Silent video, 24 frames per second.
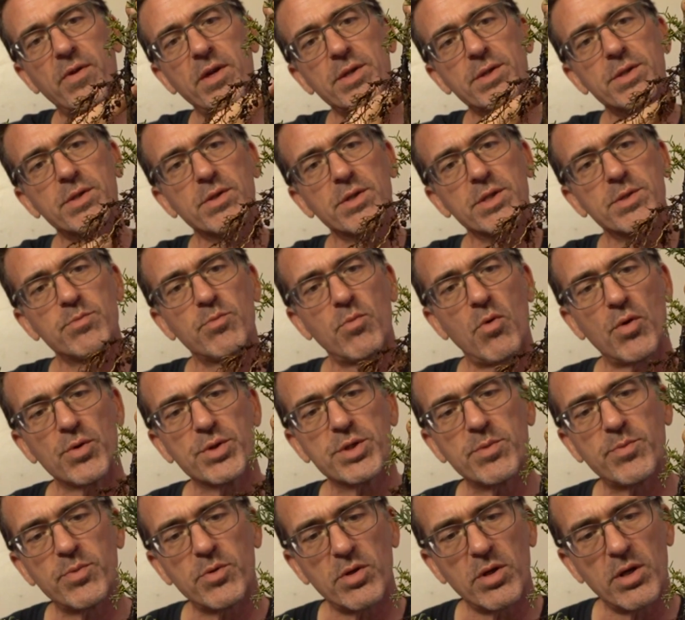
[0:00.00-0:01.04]
This is
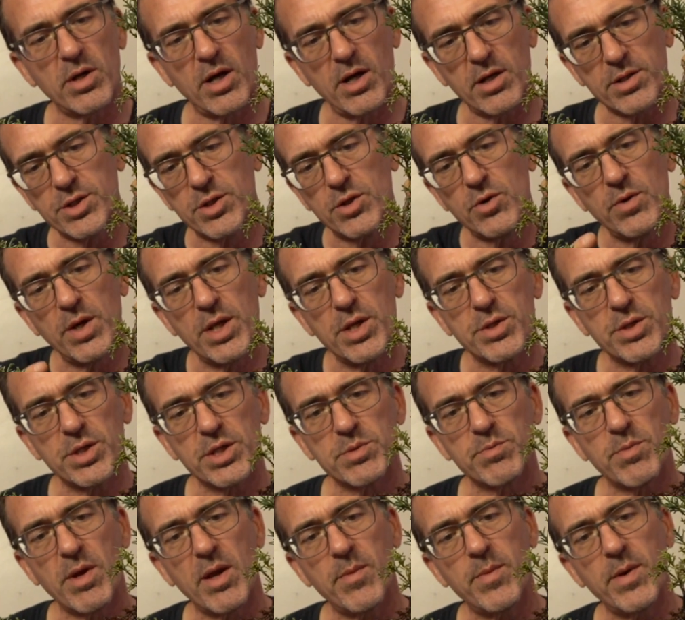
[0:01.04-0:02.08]
multiple, 2
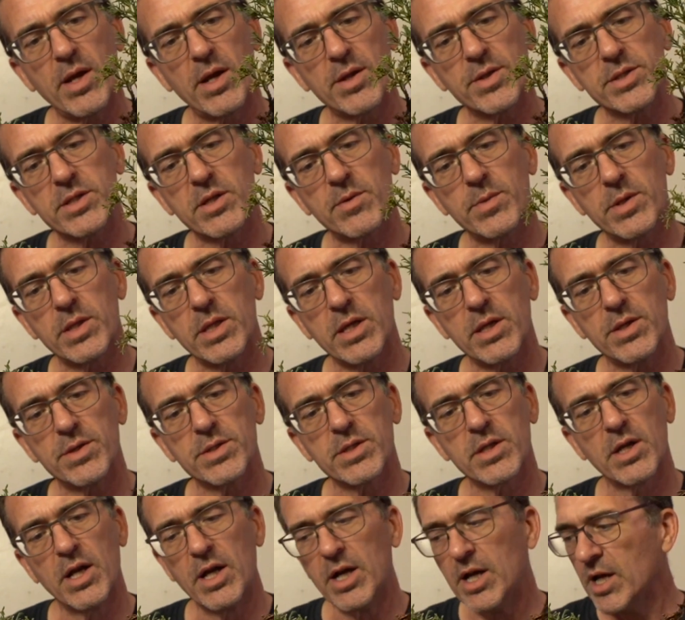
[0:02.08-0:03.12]
inches maybe on some of
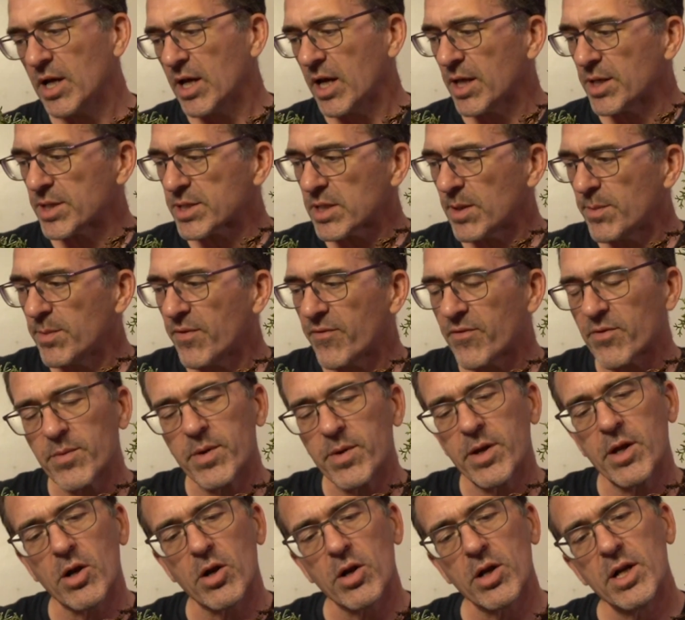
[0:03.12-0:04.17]
these. And some of them
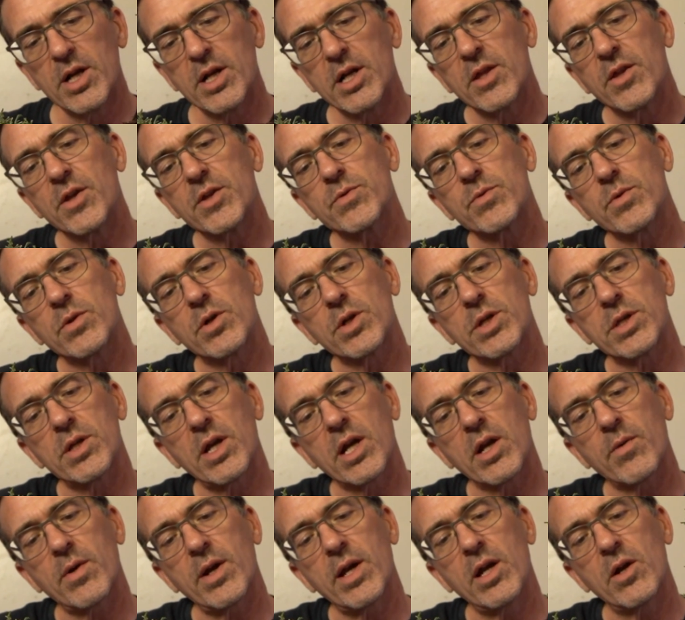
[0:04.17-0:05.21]
here, this one looks
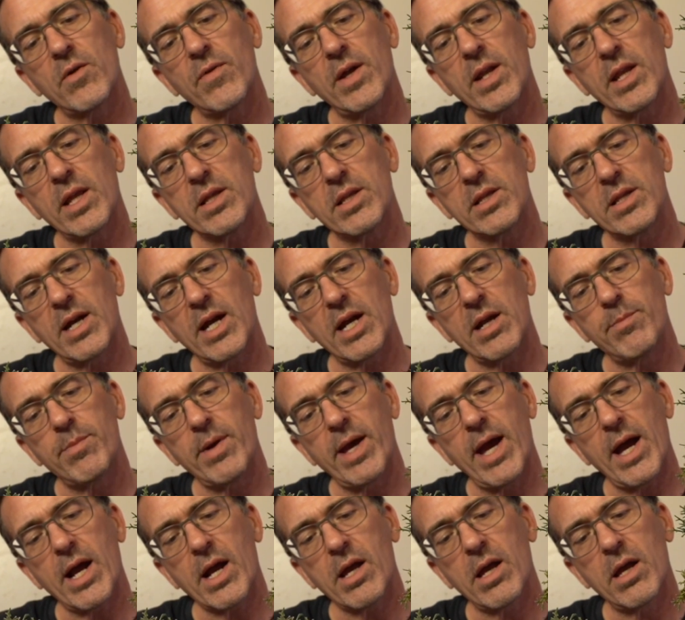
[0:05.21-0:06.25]
like right here that it died
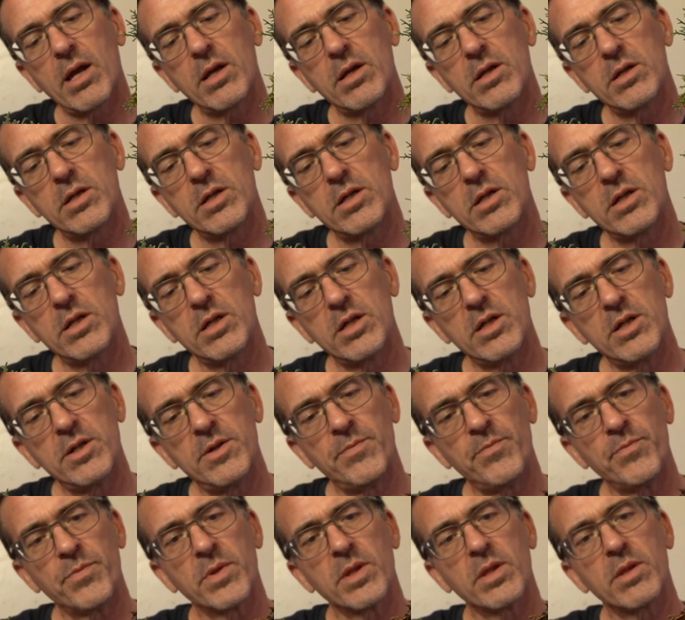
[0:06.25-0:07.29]
back.
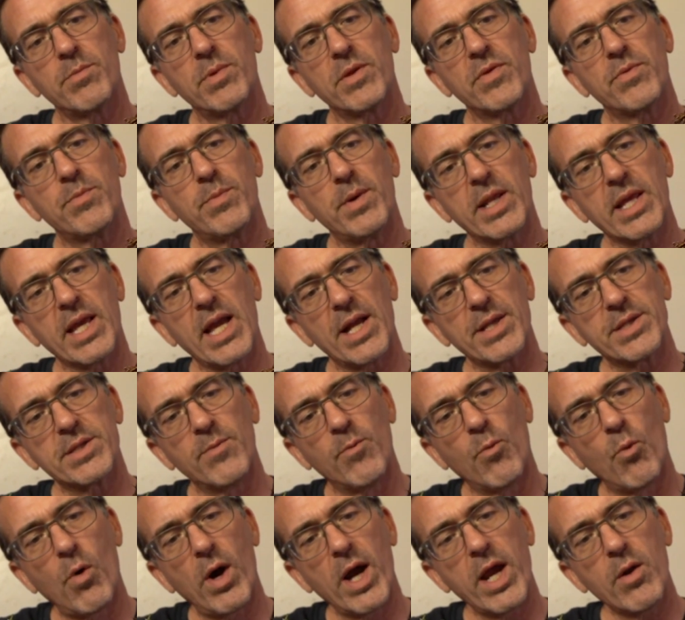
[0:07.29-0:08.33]
But it got
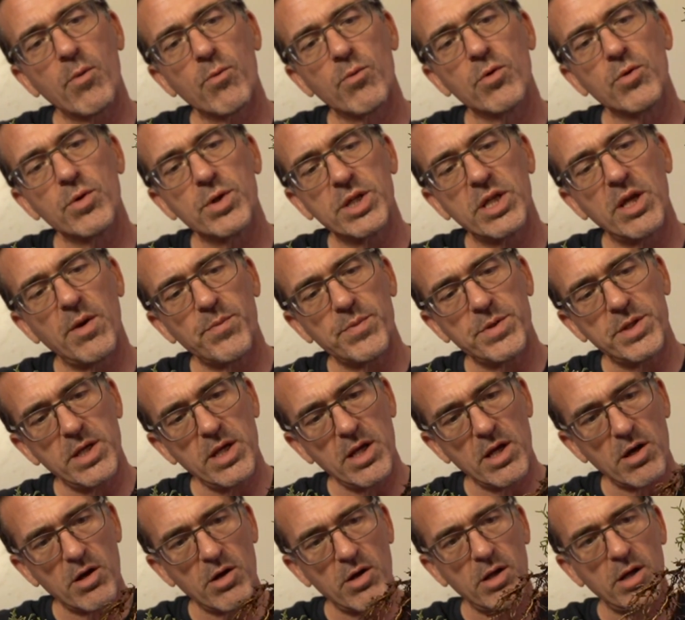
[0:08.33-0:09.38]
some white root tips
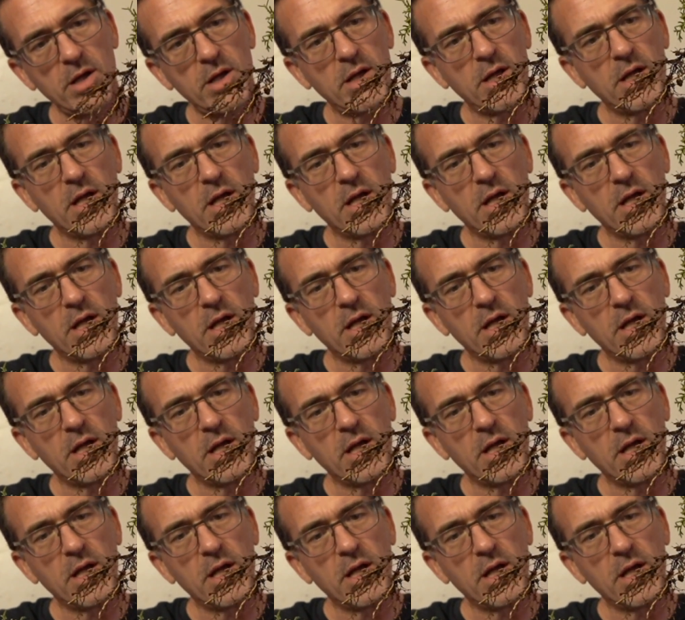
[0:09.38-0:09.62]
here.